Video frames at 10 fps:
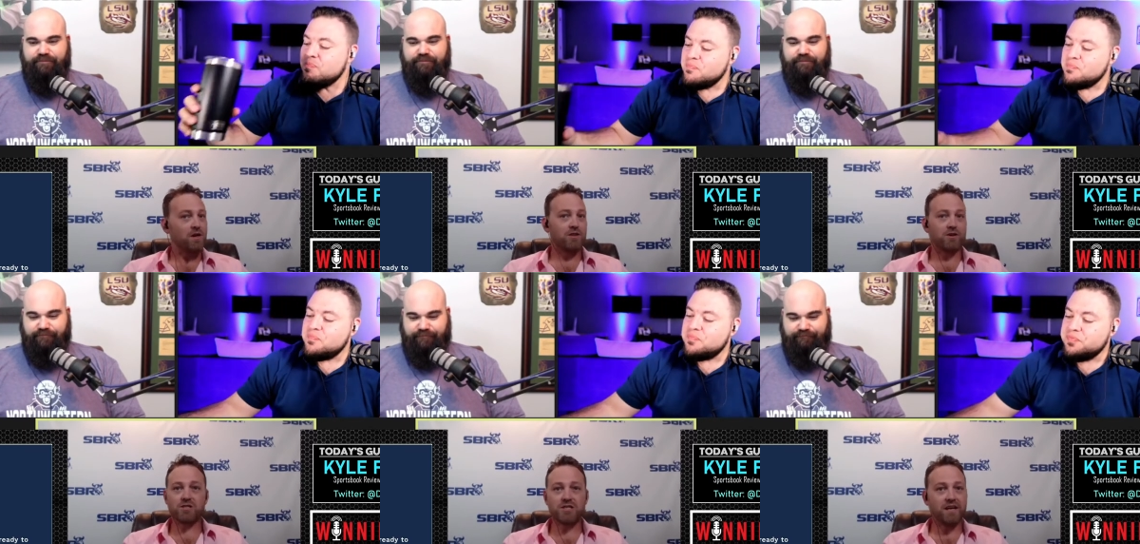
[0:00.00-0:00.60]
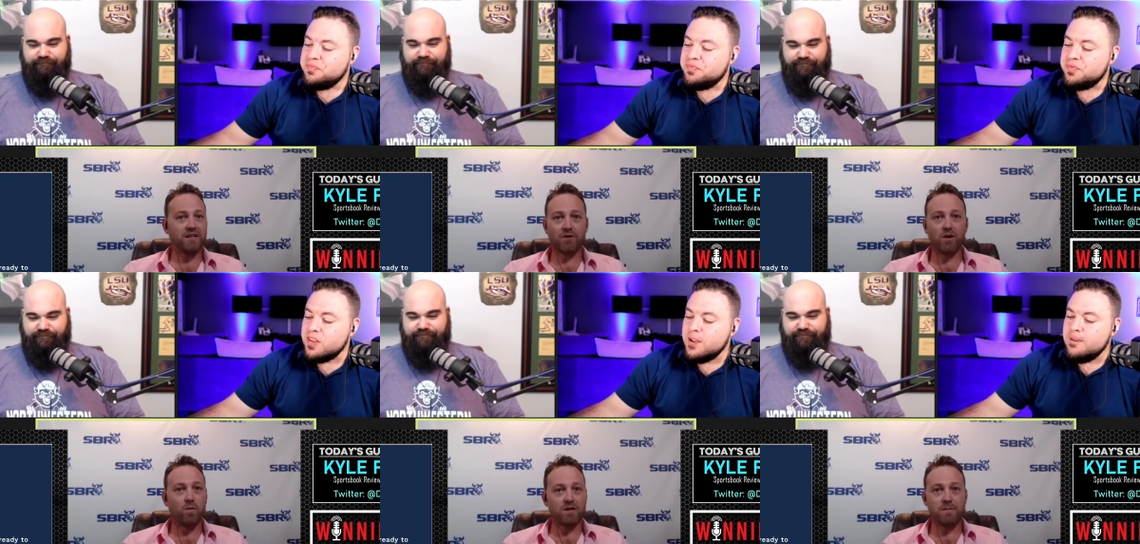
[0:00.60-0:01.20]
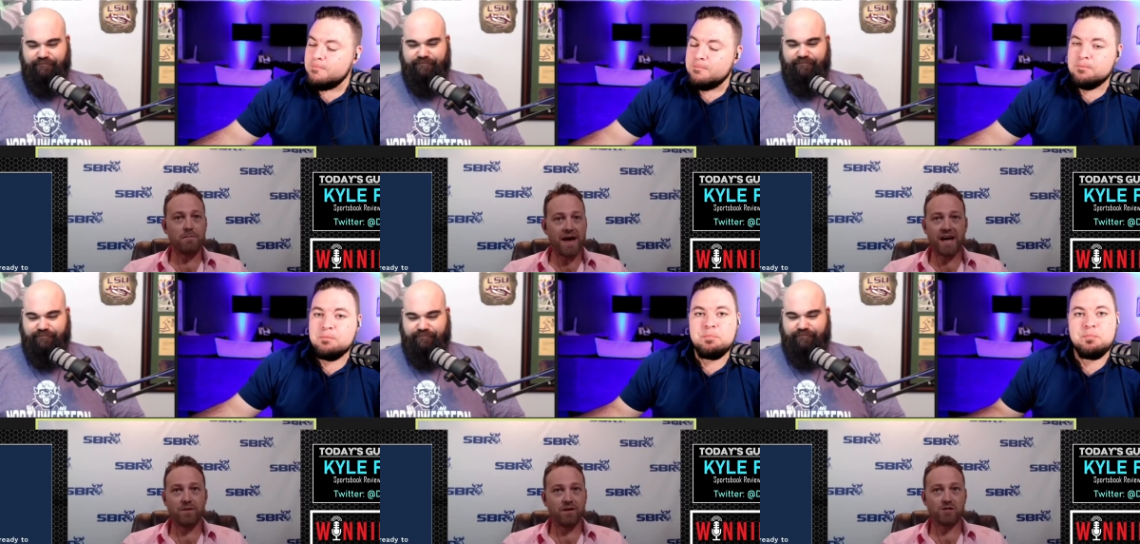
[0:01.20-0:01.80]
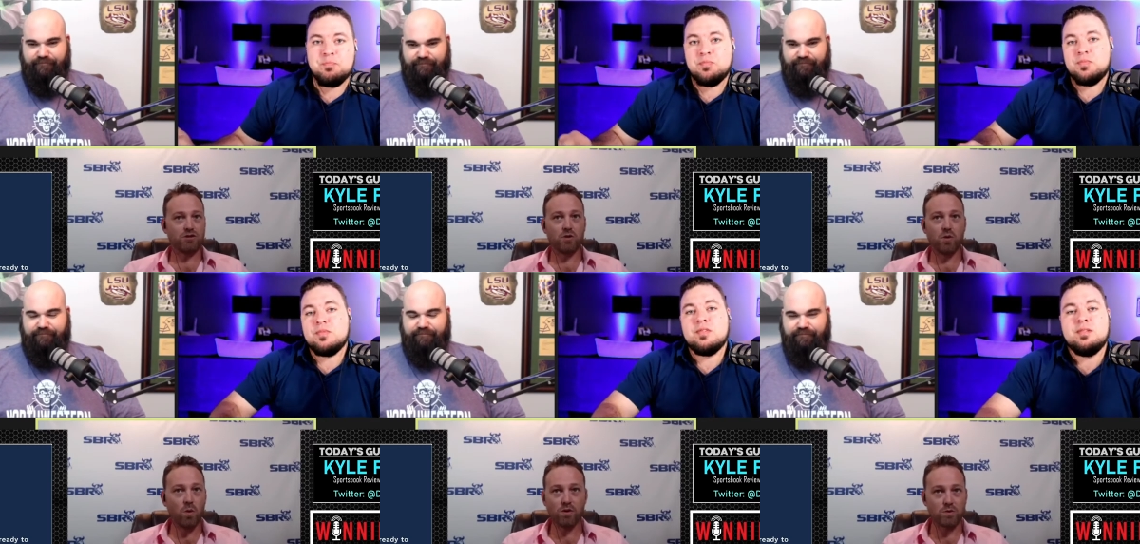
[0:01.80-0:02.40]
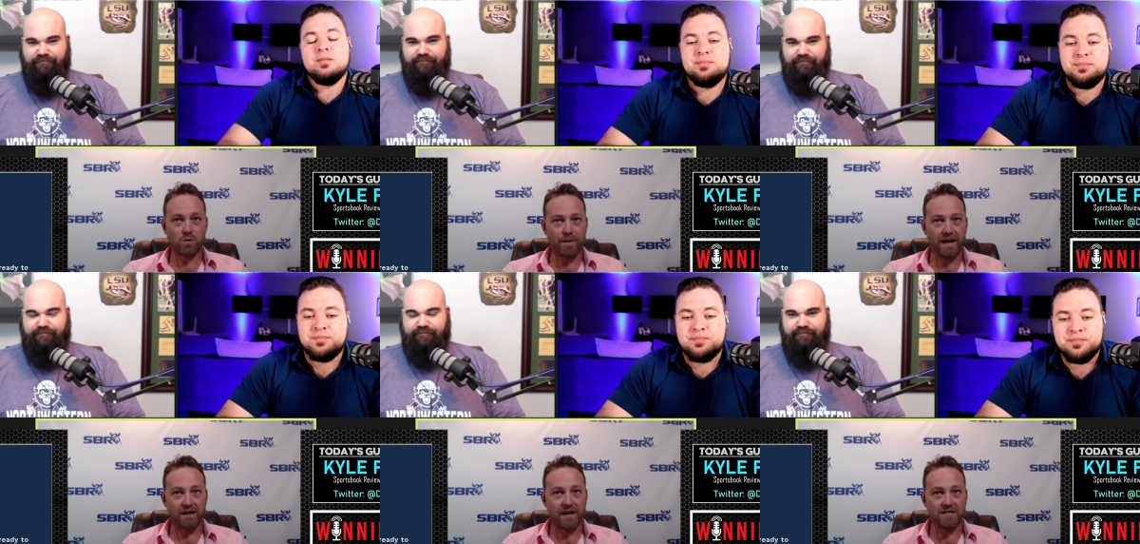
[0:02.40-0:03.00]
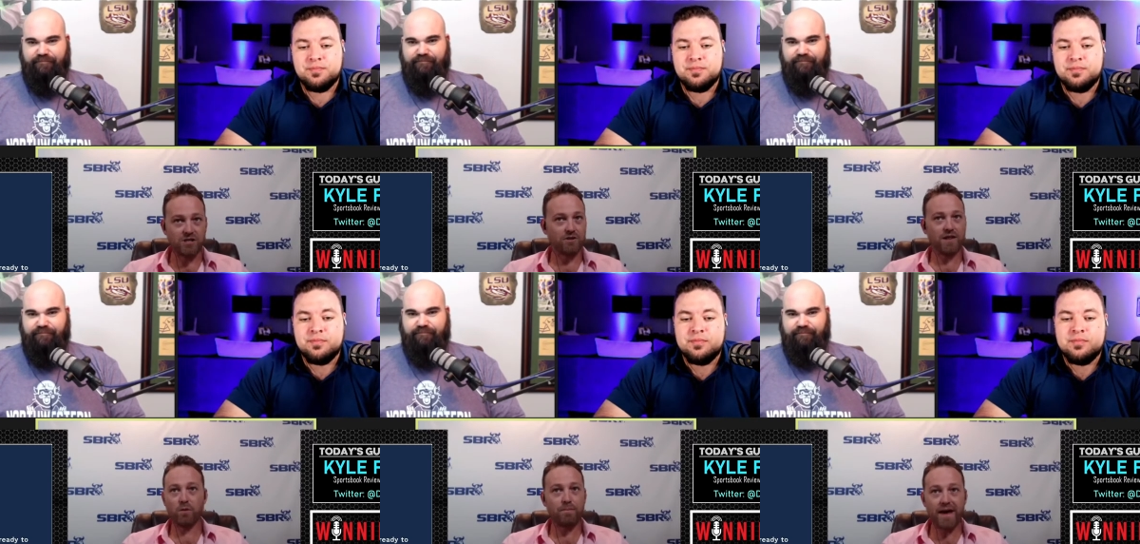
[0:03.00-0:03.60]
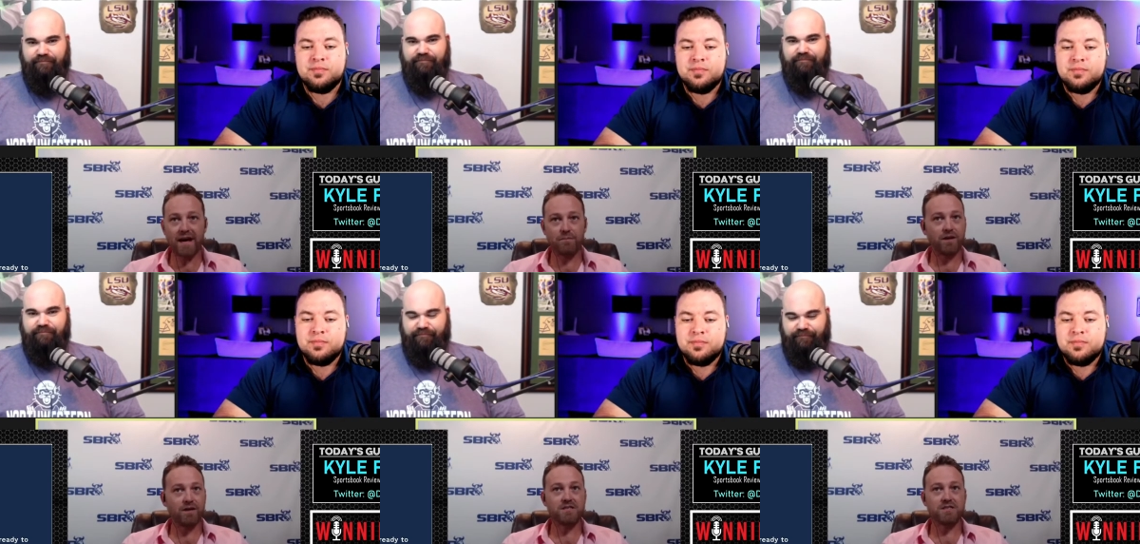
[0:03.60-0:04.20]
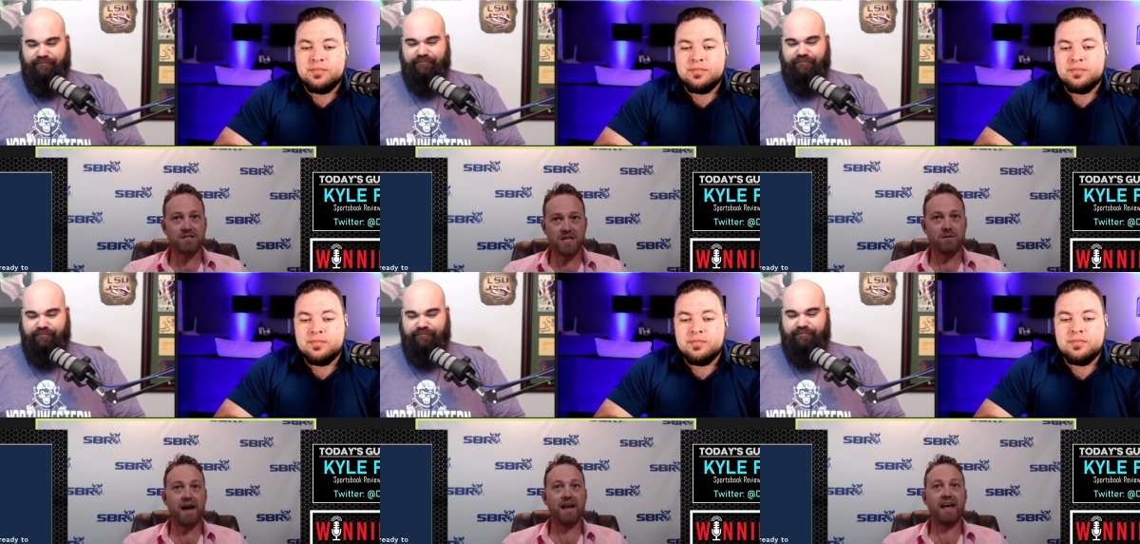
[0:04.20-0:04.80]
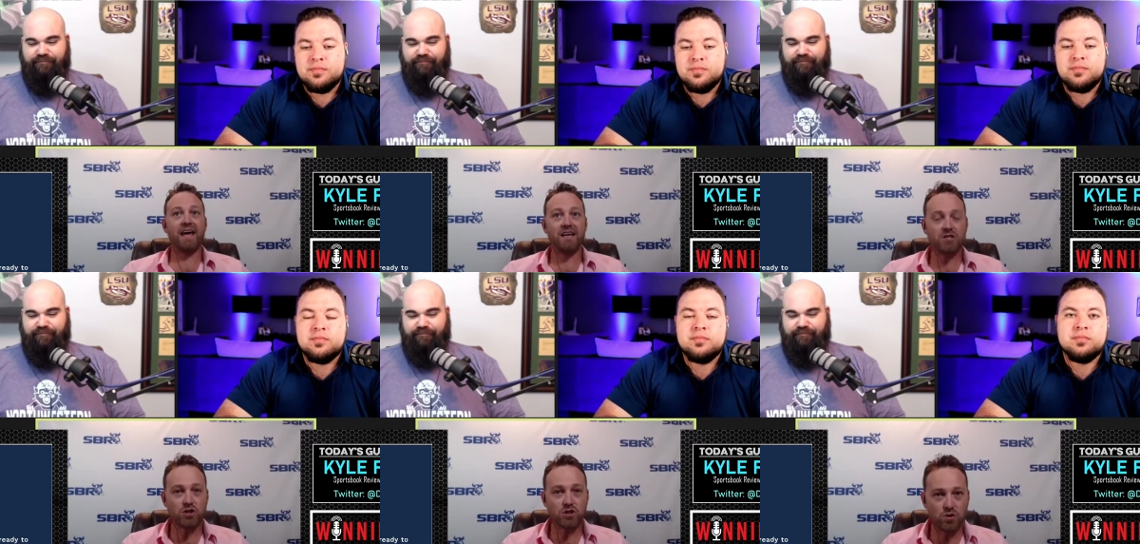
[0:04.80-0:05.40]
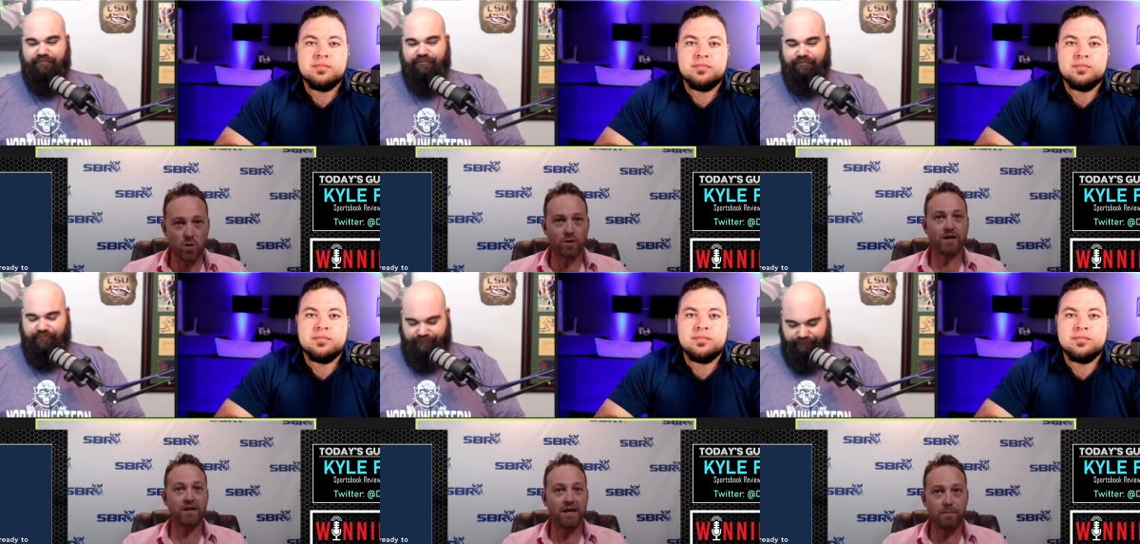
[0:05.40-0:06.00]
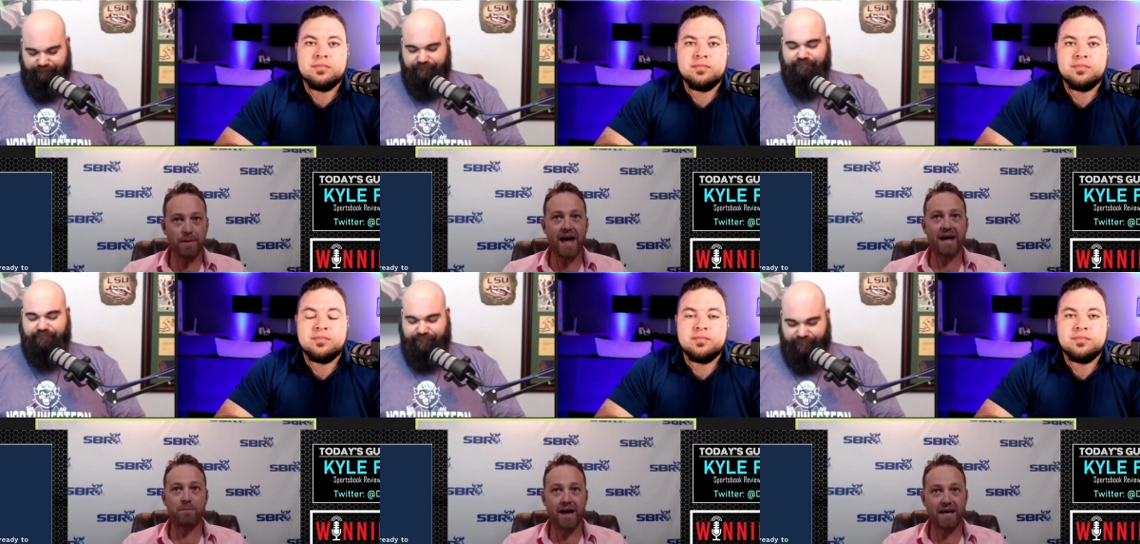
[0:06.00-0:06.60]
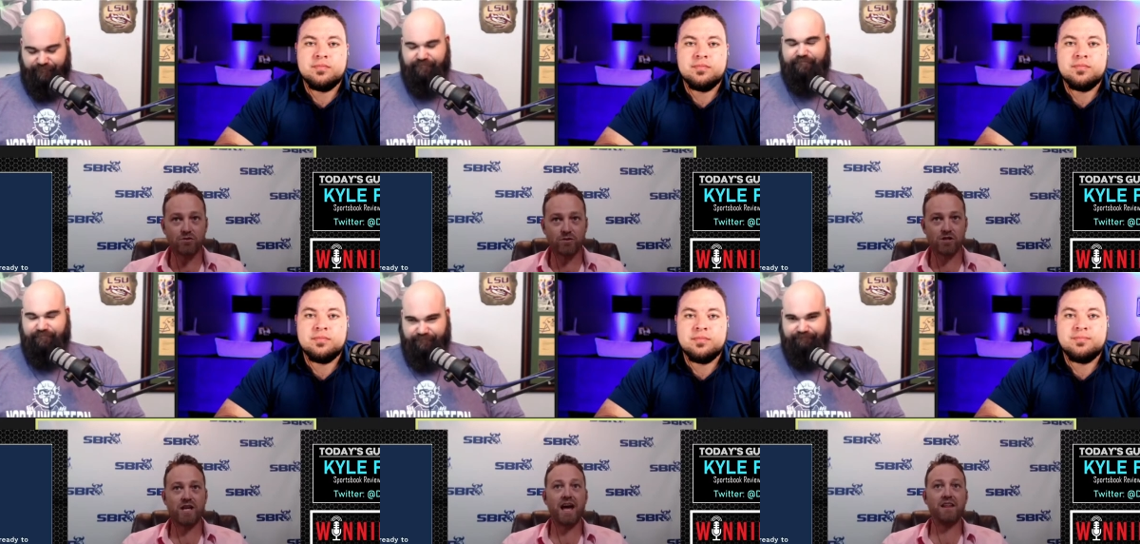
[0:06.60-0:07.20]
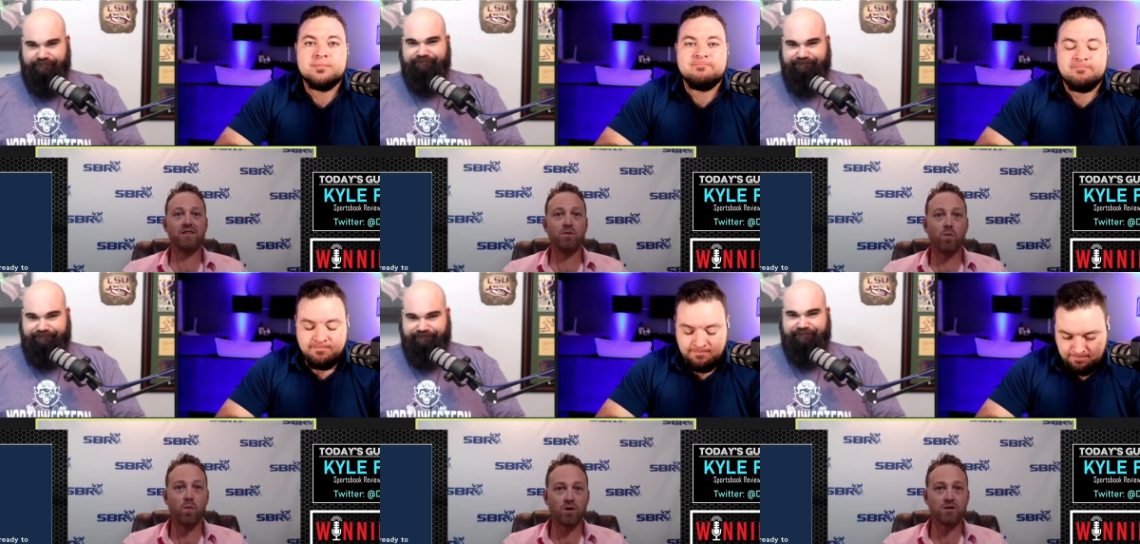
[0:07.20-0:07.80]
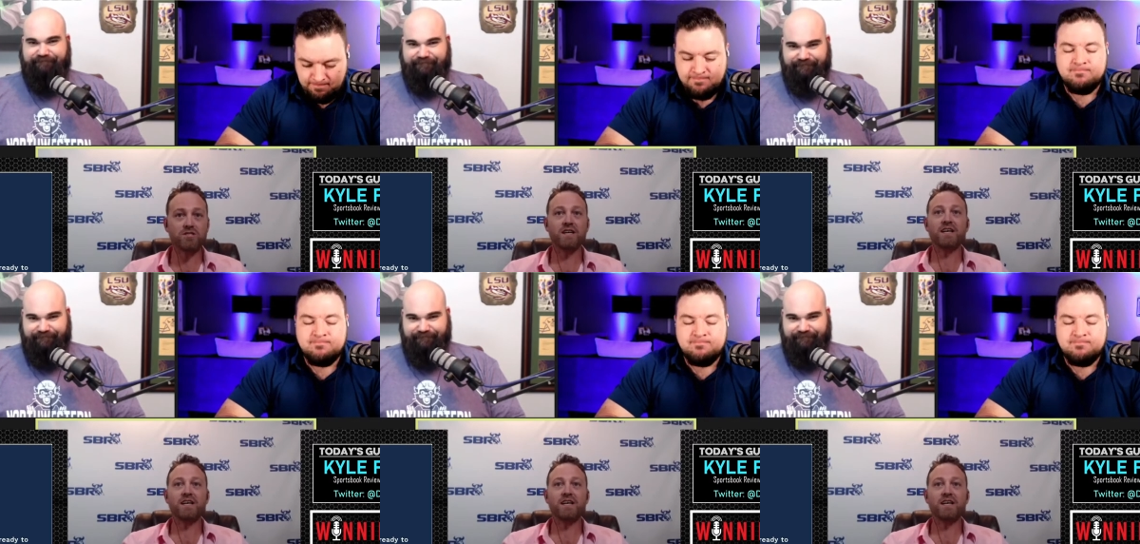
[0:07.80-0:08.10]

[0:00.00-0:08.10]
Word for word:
Speaker 1: Their secondary wasn't bad because their corners were bad last year. They were bad because this team had a historically bad pass rush. They had the worst